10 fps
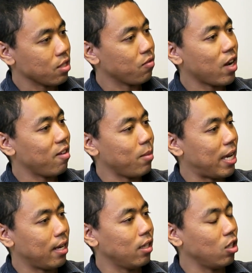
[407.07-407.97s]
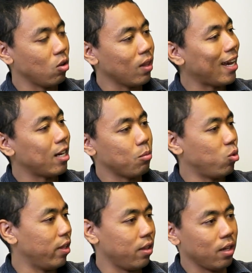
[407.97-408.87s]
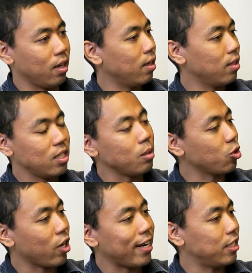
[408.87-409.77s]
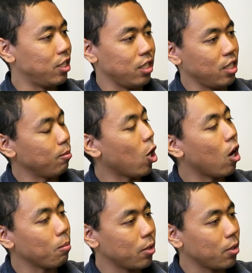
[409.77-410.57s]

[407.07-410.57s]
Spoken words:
five-man lineup with team strategy and team calm?